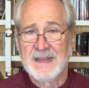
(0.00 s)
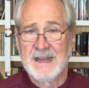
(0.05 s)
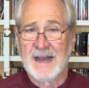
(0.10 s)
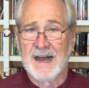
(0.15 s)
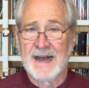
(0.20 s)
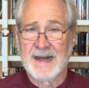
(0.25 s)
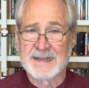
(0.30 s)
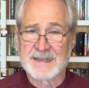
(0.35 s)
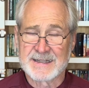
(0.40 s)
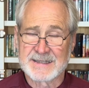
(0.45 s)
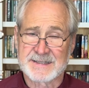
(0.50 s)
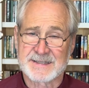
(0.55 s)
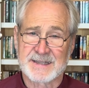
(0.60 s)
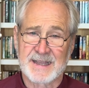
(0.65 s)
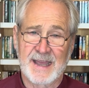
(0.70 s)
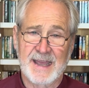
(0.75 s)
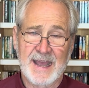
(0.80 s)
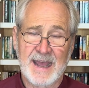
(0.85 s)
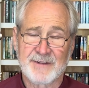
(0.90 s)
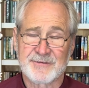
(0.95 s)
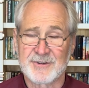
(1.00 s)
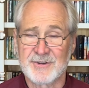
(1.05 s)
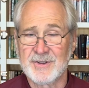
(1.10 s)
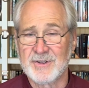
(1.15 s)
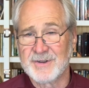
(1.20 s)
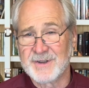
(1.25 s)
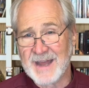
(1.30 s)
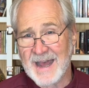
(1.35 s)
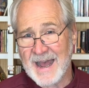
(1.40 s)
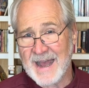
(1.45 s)
Let's say after you
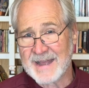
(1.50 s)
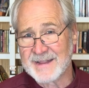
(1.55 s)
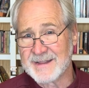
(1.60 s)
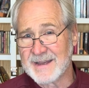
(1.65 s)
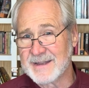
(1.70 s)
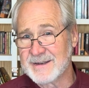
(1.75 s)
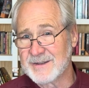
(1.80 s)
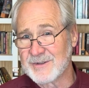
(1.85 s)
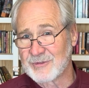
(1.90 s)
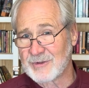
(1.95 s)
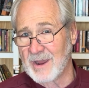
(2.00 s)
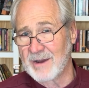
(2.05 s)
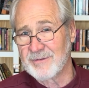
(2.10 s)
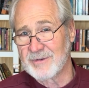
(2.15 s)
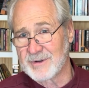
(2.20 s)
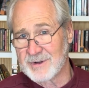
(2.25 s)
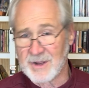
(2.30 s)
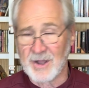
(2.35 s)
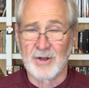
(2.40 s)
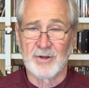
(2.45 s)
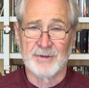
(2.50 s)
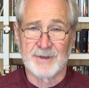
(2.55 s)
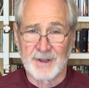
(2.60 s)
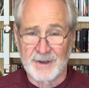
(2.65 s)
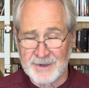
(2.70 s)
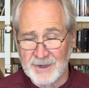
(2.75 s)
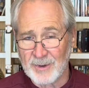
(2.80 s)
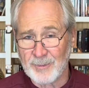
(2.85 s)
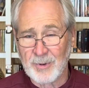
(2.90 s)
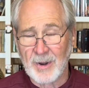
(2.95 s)
die, they discovered gold
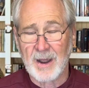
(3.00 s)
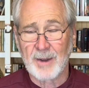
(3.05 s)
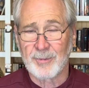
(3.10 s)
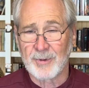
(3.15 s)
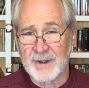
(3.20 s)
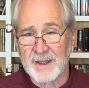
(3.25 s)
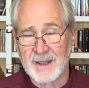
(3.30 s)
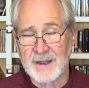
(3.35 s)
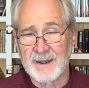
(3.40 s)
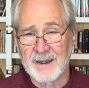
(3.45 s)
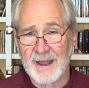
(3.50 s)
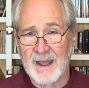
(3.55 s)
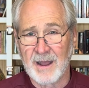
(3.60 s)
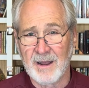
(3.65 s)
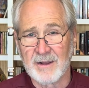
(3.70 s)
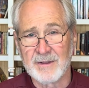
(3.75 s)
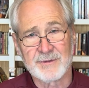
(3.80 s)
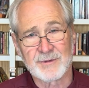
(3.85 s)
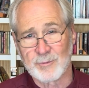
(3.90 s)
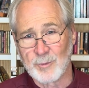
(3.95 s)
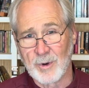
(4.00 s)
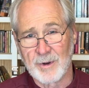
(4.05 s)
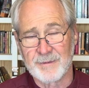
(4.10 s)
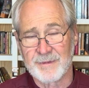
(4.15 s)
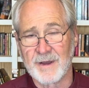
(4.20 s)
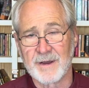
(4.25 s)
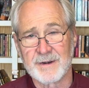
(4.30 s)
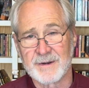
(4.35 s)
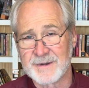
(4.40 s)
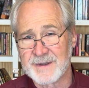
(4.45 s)
on your property, and now it's worth
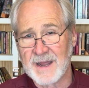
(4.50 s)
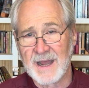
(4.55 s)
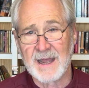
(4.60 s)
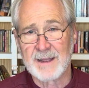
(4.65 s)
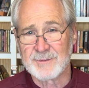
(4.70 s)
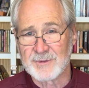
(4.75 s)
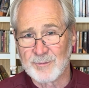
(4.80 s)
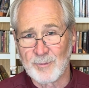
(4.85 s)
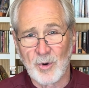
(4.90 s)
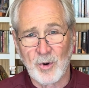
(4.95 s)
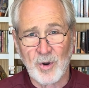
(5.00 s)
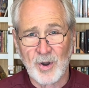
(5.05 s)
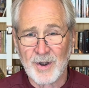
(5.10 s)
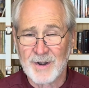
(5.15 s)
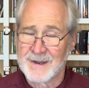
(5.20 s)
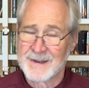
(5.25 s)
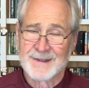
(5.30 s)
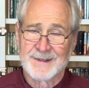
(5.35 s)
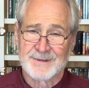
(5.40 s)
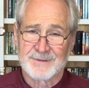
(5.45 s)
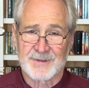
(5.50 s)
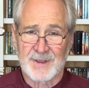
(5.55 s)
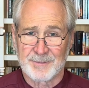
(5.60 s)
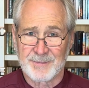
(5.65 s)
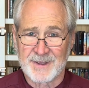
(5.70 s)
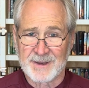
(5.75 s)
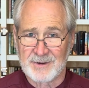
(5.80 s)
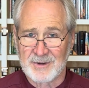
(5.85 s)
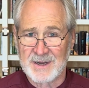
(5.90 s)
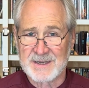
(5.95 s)
100 times more,
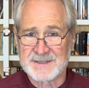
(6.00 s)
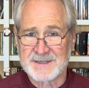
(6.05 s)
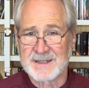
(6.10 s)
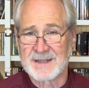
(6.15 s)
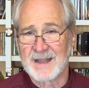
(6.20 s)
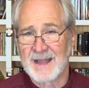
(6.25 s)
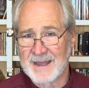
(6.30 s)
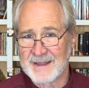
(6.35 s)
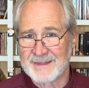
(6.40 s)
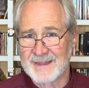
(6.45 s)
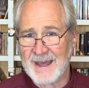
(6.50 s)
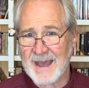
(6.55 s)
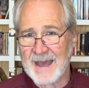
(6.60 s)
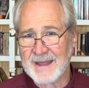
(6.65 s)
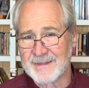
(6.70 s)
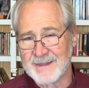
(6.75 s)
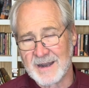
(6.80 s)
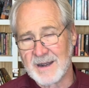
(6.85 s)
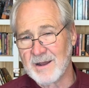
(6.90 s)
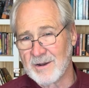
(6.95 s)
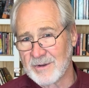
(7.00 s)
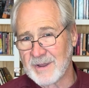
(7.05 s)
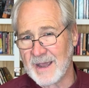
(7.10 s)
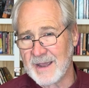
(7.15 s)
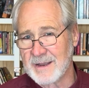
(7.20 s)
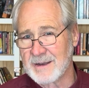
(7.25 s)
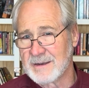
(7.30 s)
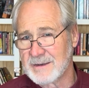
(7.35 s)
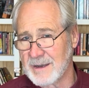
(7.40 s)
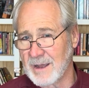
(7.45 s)
something crazy like that. Then,
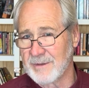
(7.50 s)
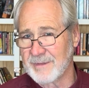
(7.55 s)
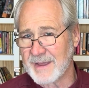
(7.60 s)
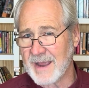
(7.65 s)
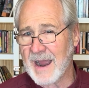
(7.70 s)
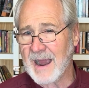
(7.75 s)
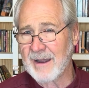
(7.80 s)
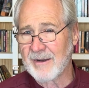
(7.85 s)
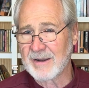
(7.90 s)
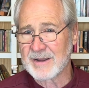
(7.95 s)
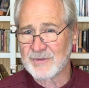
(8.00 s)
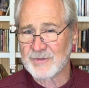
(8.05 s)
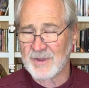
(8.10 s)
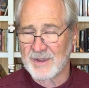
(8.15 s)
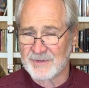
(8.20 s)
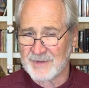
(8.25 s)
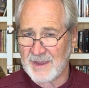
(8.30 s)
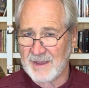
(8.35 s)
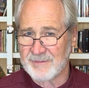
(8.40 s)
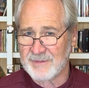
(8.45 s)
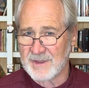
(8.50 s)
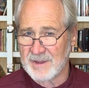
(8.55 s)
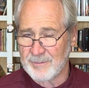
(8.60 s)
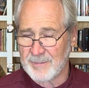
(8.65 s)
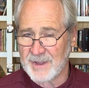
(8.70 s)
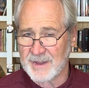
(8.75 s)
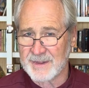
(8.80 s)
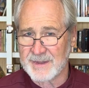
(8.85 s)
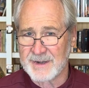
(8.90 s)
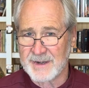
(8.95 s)
okay, now the IRS does have the
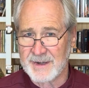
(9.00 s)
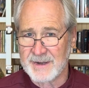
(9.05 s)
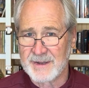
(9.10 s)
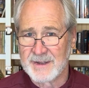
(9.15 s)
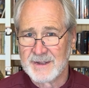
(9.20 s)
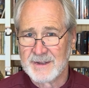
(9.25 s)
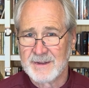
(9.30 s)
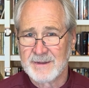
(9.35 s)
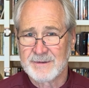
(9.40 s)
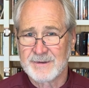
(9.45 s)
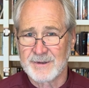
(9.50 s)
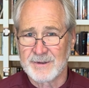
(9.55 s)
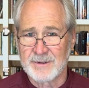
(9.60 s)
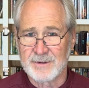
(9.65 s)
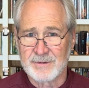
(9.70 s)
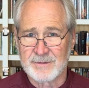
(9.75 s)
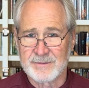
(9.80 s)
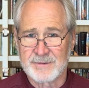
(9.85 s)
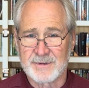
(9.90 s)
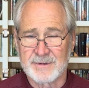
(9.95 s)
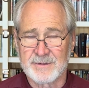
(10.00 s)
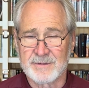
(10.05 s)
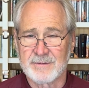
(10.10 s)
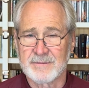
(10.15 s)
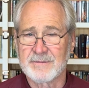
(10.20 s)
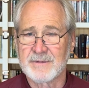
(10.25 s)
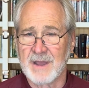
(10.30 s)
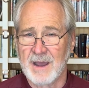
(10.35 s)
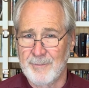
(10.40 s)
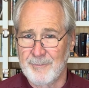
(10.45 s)
ability to
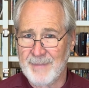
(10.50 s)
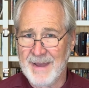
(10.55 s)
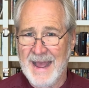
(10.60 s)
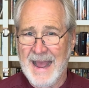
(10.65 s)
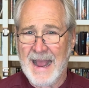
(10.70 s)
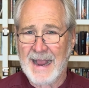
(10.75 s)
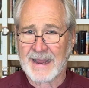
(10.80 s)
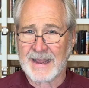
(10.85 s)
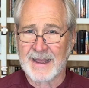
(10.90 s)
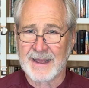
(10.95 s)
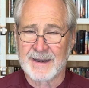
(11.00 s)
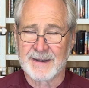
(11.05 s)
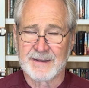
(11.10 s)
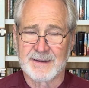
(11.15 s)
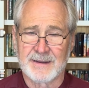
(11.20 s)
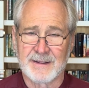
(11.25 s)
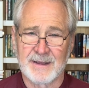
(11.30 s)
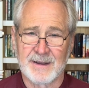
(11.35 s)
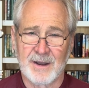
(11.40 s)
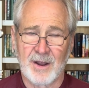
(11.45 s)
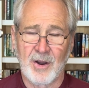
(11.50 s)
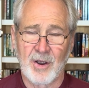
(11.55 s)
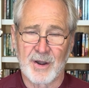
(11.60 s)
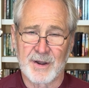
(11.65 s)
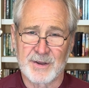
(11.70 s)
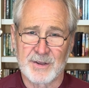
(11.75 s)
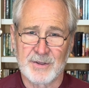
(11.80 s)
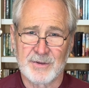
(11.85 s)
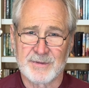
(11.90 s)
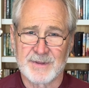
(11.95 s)
come back and
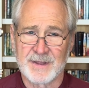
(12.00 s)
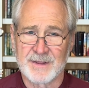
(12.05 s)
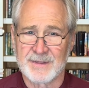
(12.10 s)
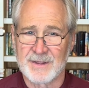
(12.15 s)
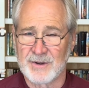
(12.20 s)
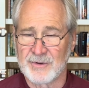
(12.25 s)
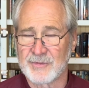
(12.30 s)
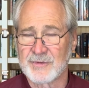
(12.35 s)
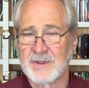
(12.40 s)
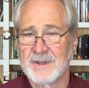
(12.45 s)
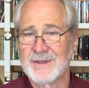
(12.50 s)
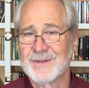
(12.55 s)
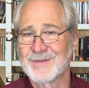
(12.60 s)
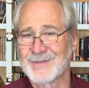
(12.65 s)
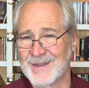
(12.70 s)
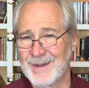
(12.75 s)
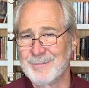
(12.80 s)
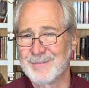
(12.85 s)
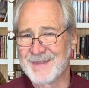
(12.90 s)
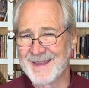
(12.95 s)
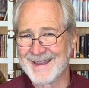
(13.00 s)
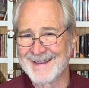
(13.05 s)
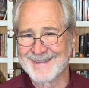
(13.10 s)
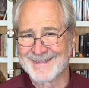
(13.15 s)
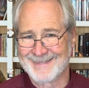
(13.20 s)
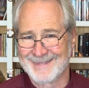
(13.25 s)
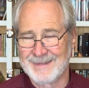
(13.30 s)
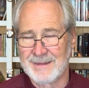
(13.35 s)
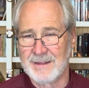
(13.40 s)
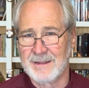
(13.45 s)
argue that there's
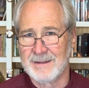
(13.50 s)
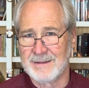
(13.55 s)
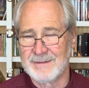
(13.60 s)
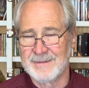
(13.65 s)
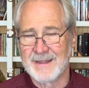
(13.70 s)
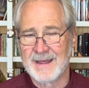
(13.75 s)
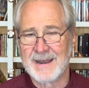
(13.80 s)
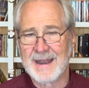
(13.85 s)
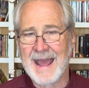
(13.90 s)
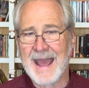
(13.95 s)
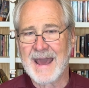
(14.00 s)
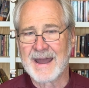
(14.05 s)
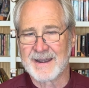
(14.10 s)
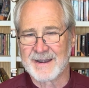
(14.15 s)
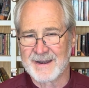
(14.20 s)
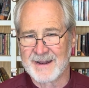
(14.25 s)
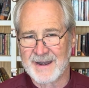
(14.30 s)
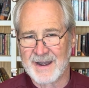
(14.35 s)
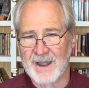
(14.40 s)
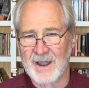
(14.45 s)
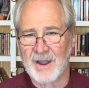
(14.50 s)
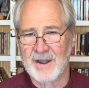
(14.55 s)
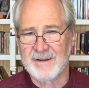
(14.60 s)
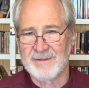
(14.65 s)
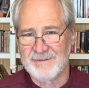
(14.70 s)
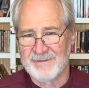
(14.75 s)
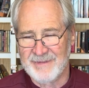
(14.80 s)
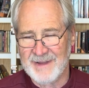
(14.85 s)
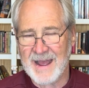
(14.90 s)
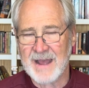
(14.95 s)
something that had an inherent
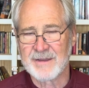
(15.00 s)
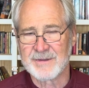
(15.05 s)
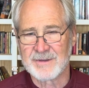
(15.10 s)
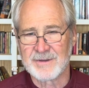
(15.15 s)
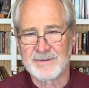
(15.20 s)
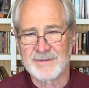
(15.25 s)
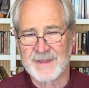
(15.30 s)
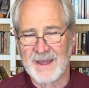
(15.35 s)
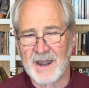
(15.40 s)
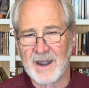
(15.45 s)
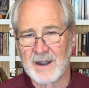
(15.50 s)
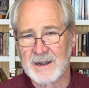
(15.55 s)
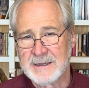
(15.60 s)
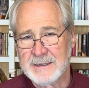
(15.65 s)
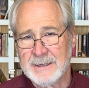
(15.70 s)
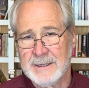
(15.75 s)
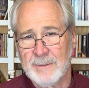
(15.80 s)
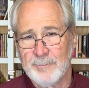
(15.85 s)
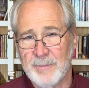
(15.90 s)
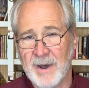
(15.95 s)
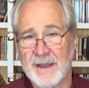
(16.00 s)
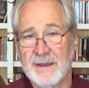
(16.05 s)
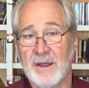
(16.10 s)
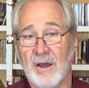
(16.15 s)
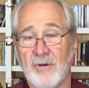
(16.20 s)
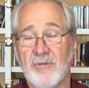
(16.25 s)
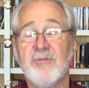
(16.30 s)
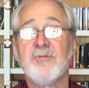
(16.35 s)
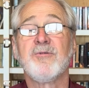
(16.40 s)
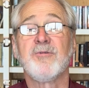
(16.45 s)
value there. But
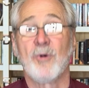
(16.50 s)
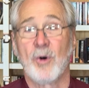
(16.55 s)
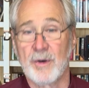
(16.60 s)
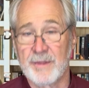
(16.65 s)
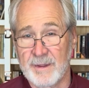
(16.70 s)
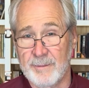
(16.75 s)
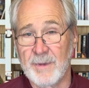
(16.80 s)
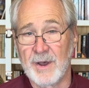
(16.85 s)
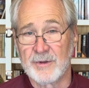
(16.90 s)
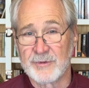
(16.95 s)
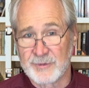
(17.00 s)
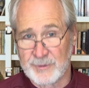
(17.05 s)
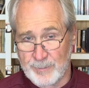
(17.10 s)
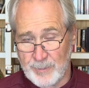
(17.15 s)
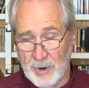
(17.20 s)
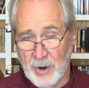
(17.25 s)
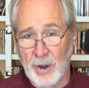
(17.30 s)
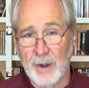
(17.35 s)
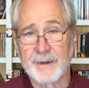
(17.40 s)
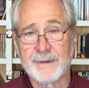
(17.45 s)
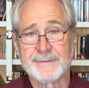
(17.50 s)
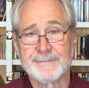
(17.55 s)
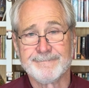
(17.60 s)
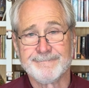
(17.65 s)
for the most part,